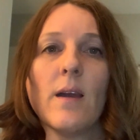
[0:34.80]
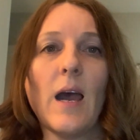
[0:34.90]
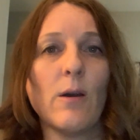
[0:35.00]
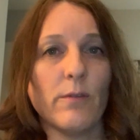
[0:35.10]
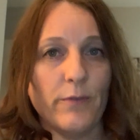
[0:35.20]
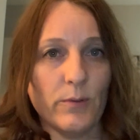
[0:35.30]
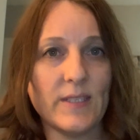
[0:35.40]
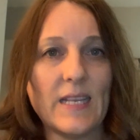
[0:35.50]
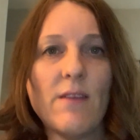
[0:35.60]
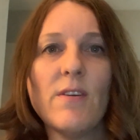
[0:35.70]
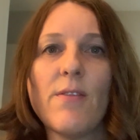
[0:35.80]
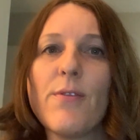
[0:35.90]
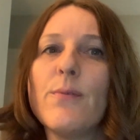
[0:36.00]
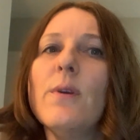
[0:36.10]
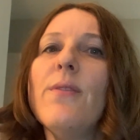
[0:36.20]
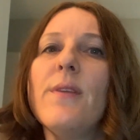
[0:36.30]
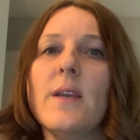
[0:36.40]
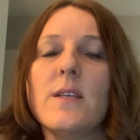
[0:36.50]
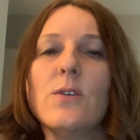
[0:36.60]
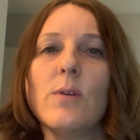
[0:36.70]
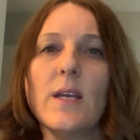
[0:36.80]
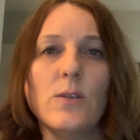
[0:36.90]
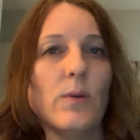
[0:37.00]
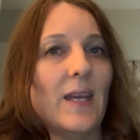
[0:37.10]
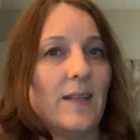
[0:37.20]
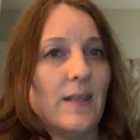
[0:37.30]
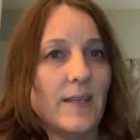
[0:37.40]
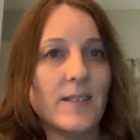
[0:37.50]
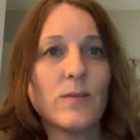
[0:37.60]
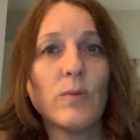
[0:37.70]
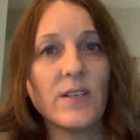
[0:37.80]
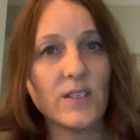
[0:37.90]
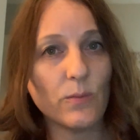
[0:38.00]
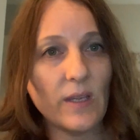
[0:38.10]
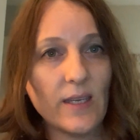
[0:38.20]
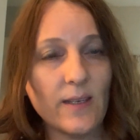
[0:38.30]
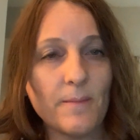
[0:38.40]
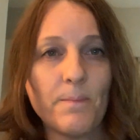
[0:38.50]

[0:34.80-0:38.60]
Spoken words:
Out of those 7, 3 things you can do at least once a week,